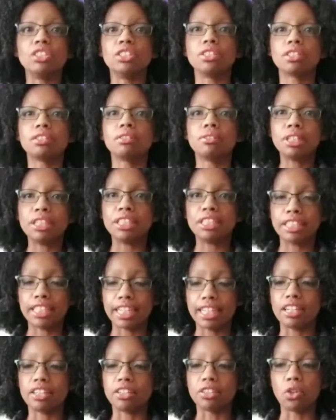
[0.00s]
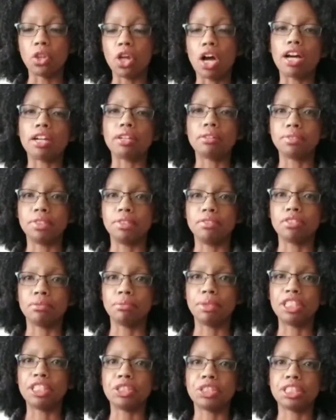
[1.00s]
you're going to get a lot of
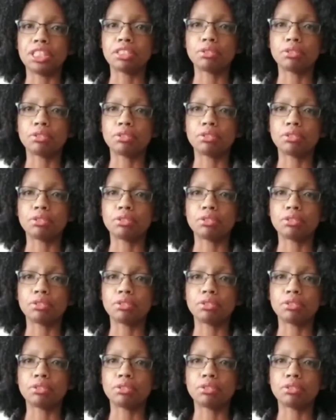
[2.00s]
information.